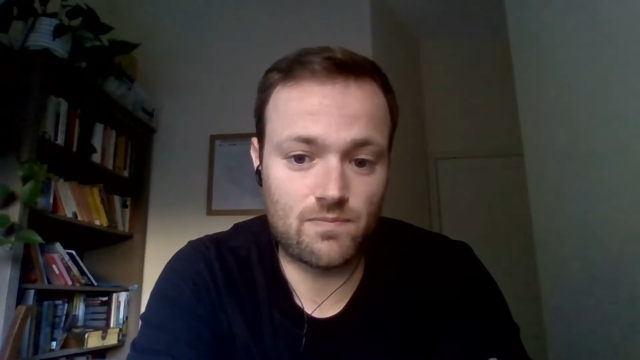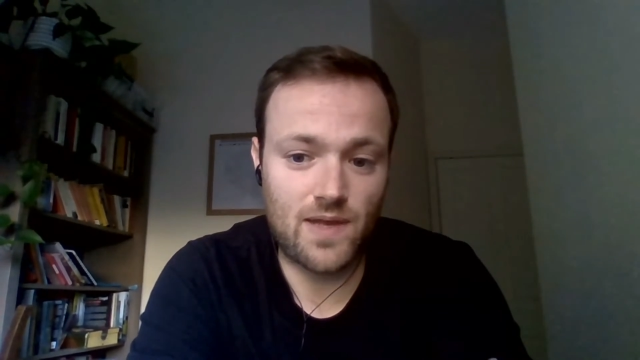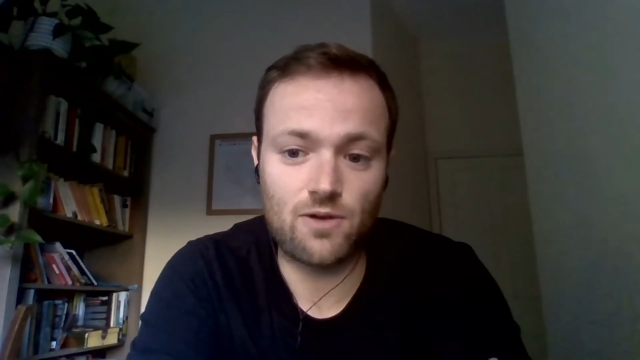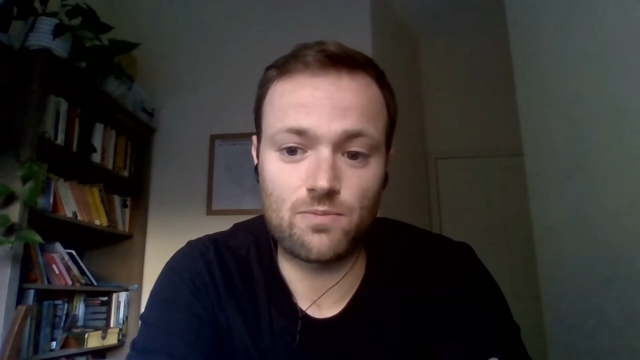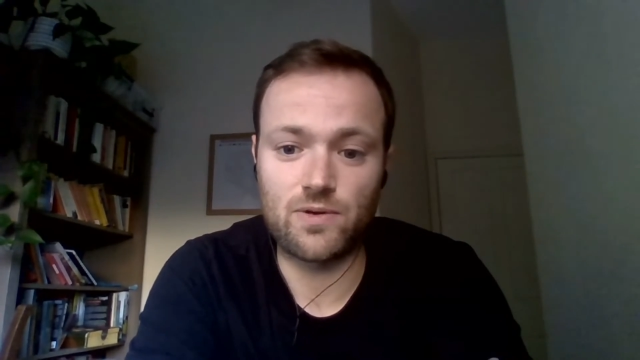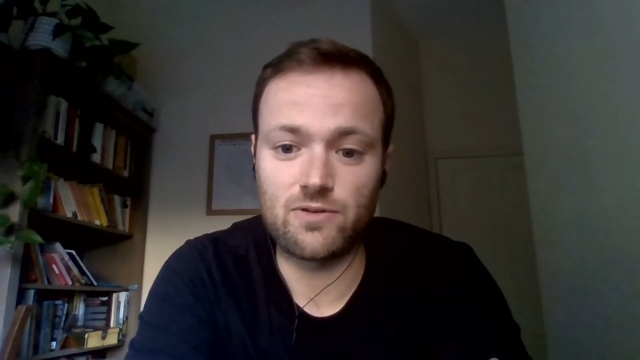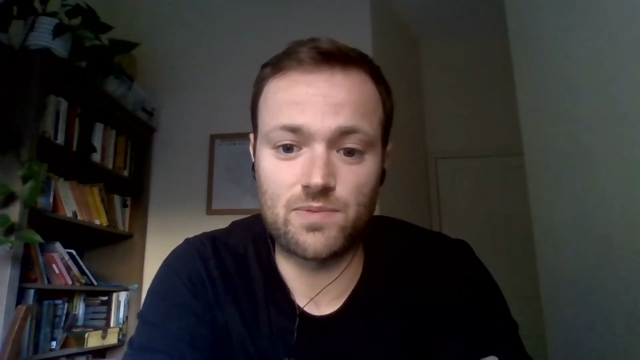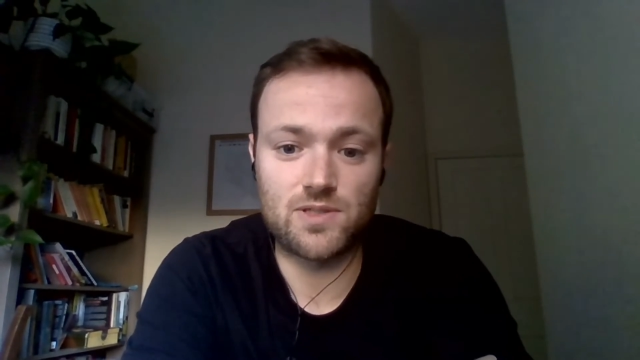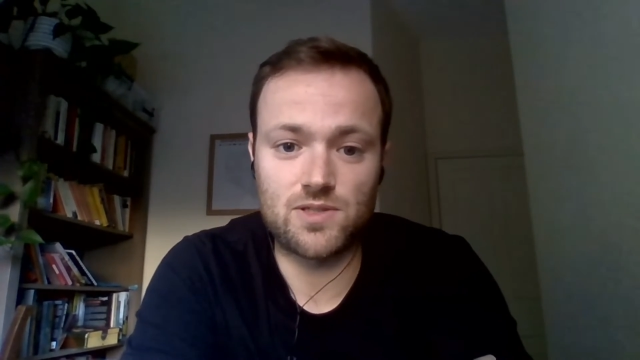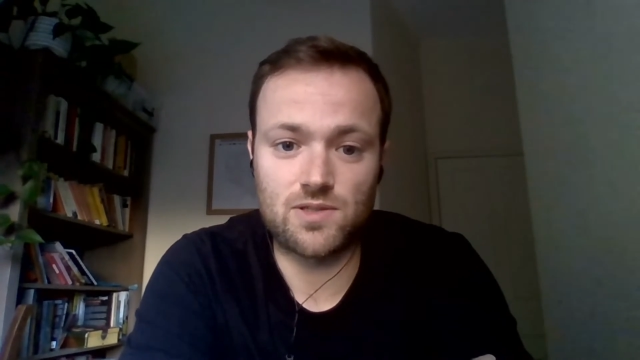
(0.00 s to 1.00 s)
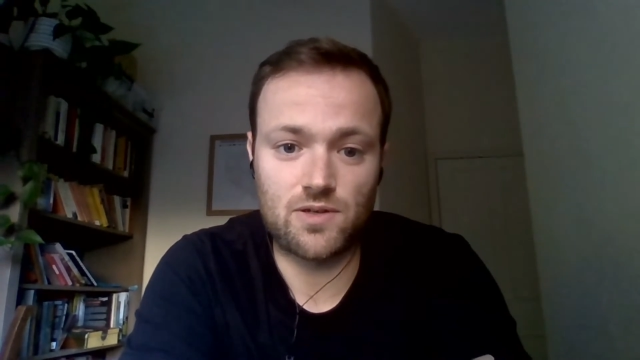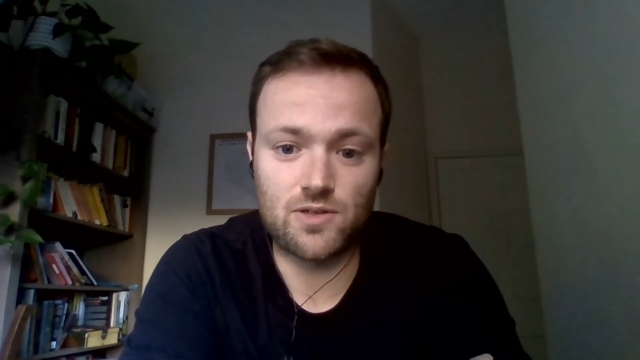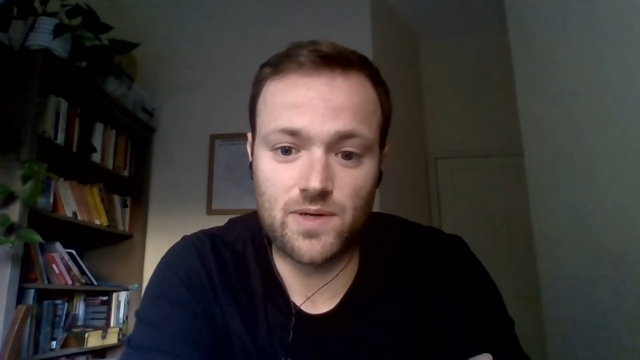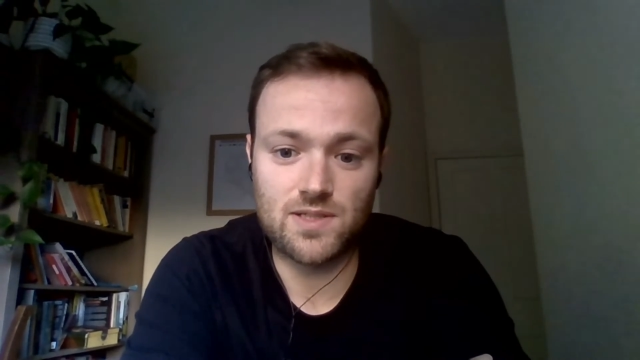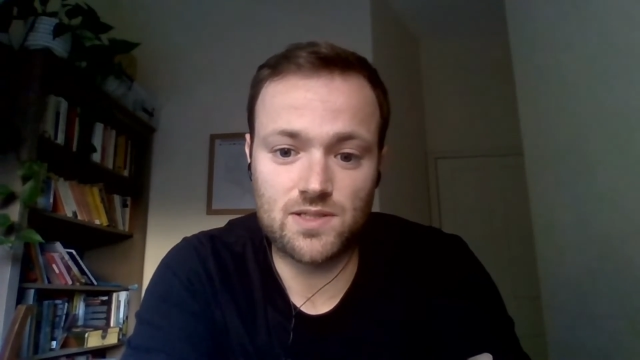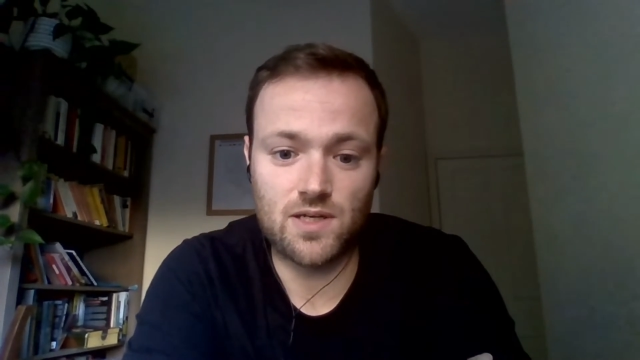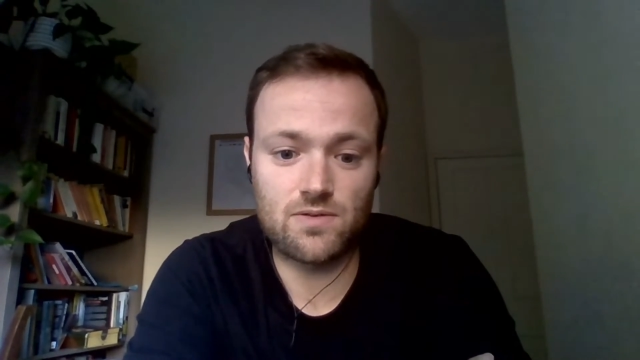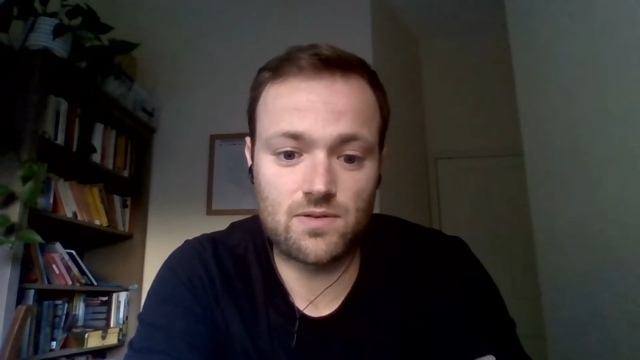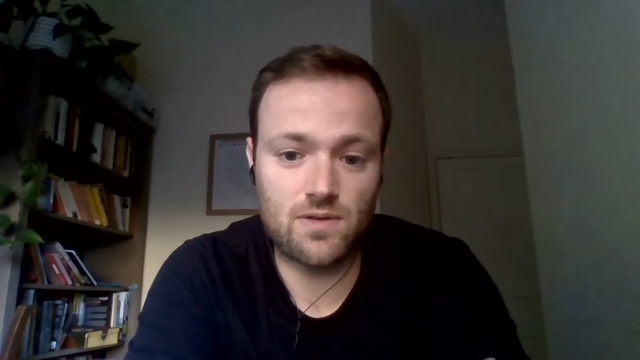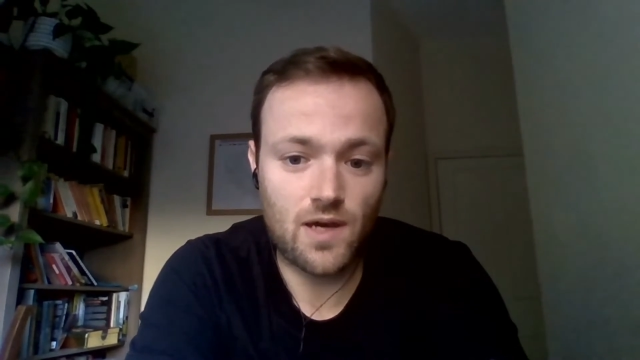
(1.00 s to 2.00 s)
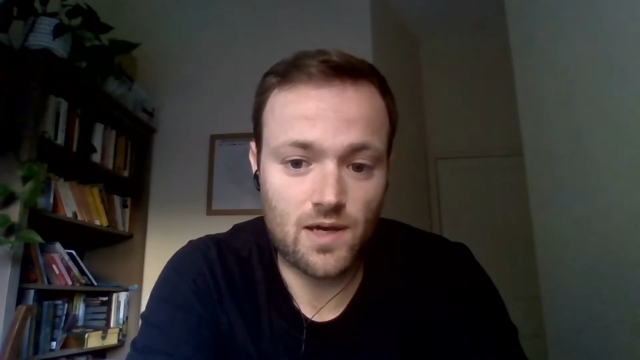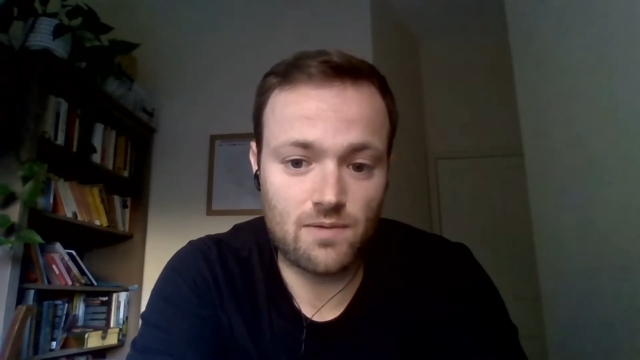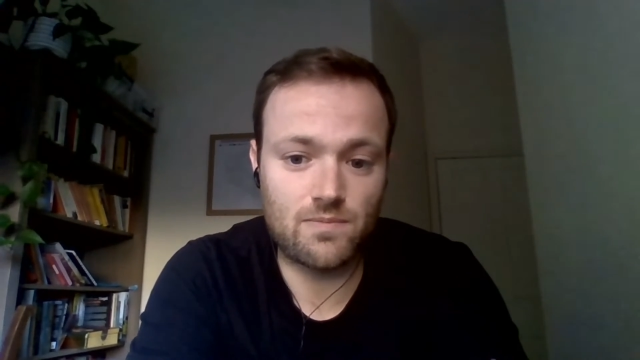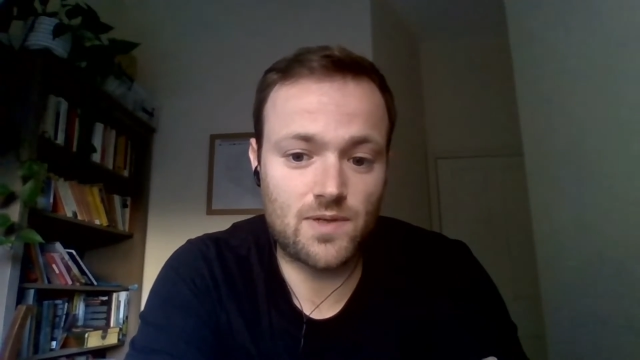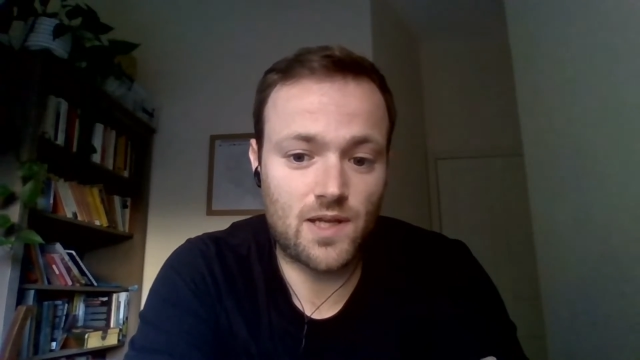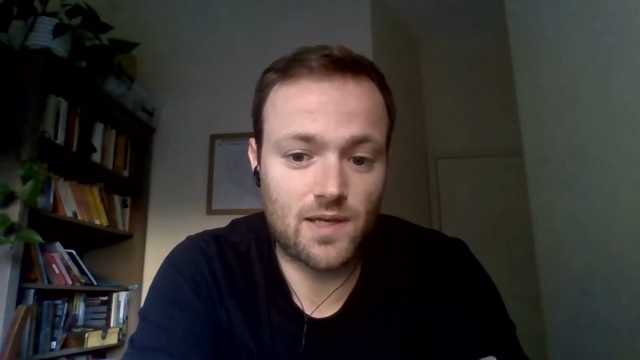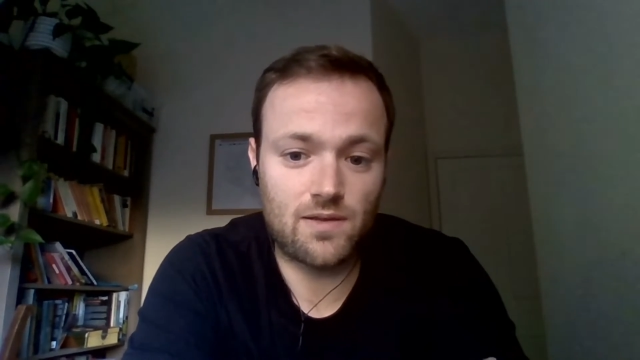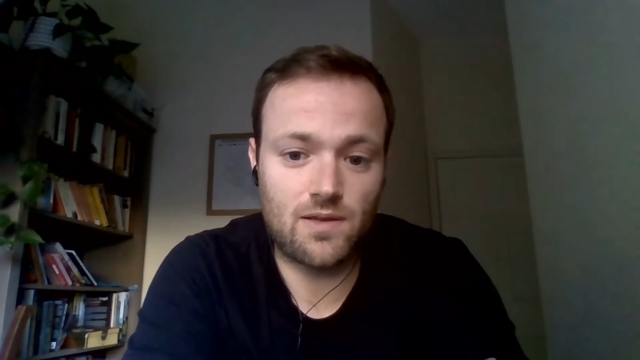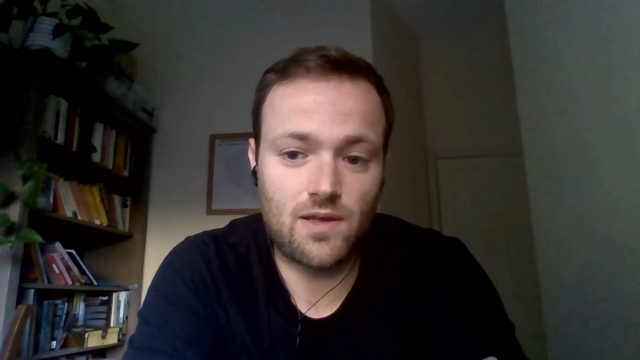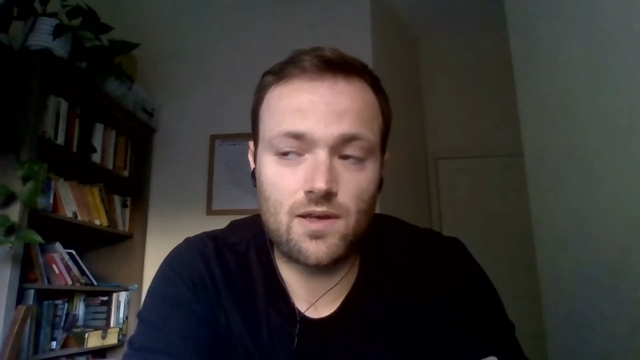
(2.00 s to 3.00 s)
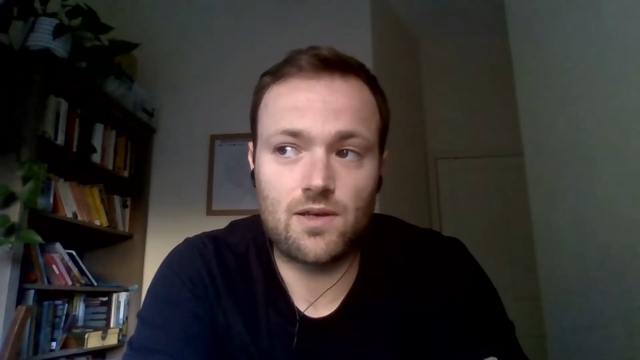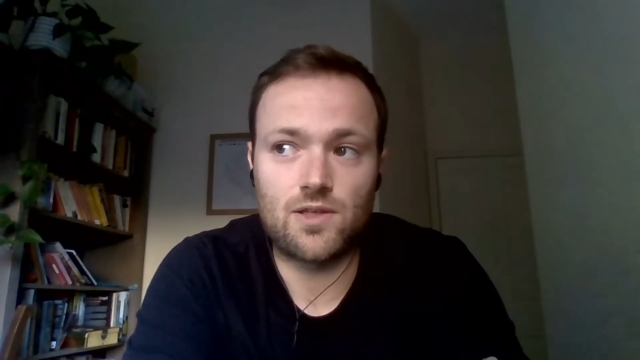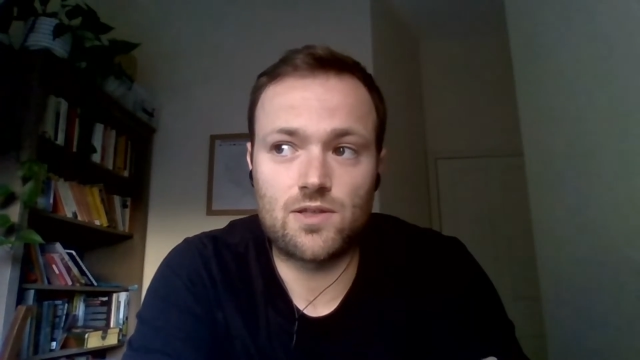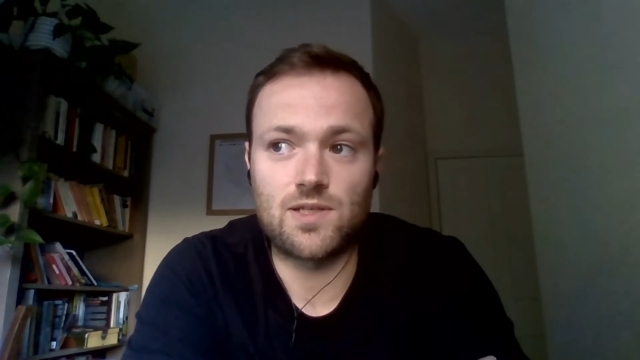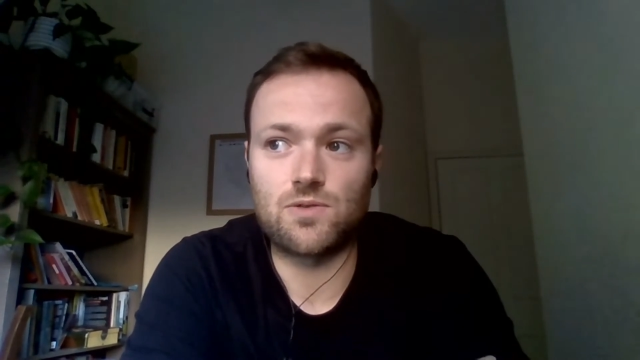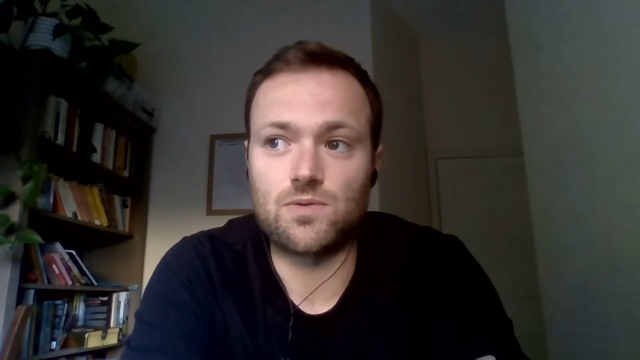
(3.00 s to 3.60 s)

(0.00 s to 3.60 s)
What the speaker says: help with but just don't know where to go, there's